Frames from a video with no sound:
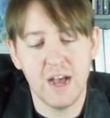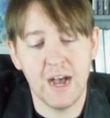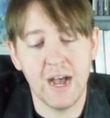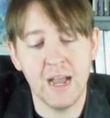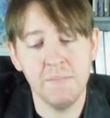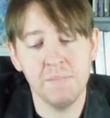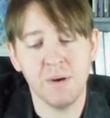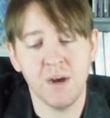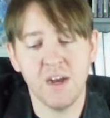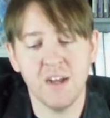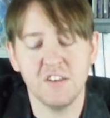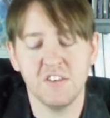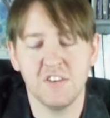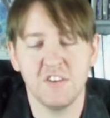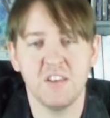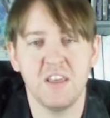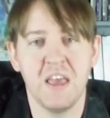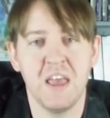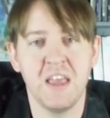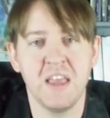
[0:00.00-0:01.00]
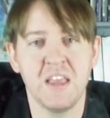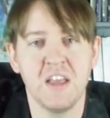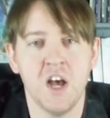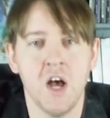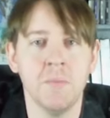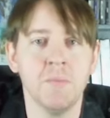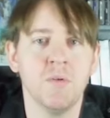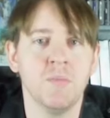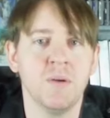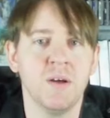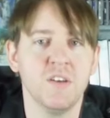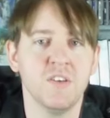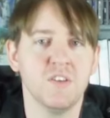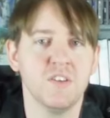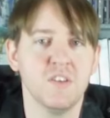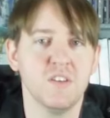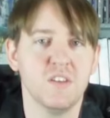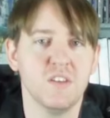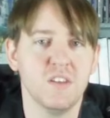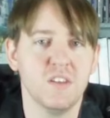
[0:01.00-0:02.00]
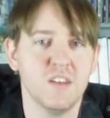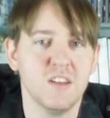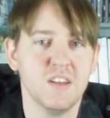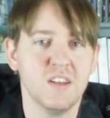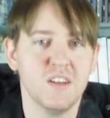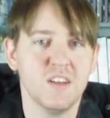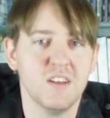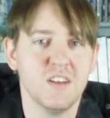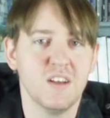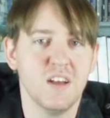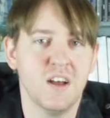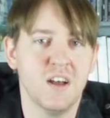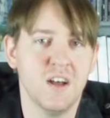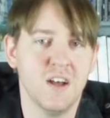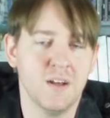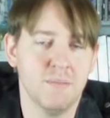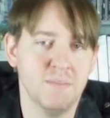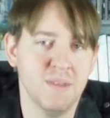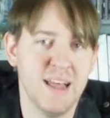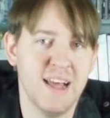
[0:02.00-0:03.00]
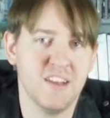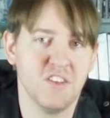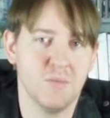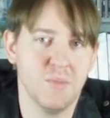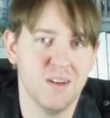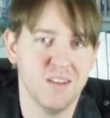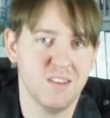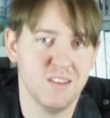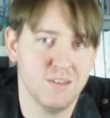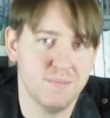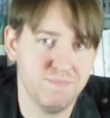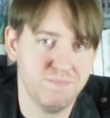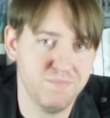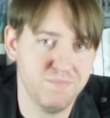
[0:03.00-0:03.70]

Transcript: I bought a Humble Bundle last month,